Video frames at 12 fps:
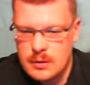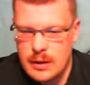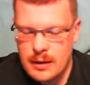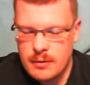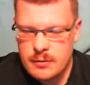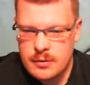
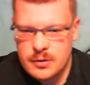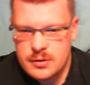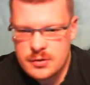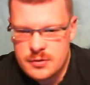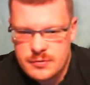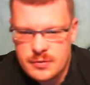
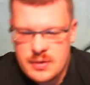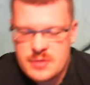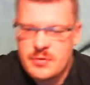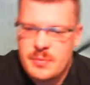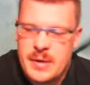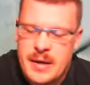hours, at least
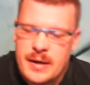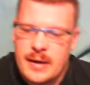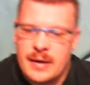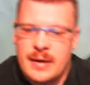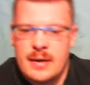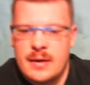for me,
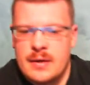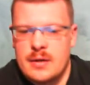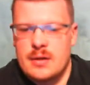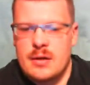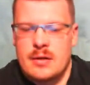and